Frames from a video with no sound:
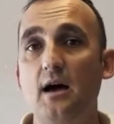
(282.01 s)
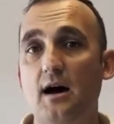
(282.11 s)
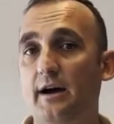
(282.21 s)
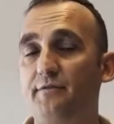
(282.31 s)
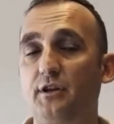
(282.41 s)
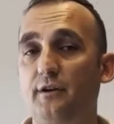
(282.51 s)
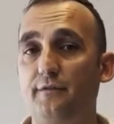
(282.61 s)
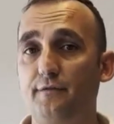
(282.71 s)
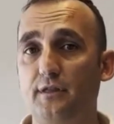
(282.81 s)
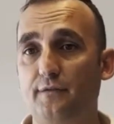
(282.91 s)
After
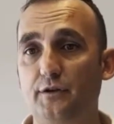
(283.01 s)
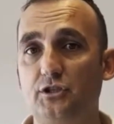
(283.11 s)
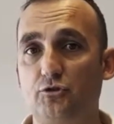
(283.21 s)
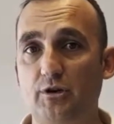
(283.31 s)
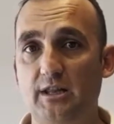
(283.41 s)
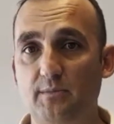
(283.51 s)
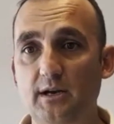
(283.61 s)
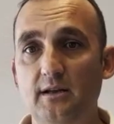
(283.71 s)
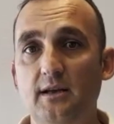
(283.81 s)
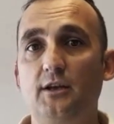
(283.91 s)
the first treatment,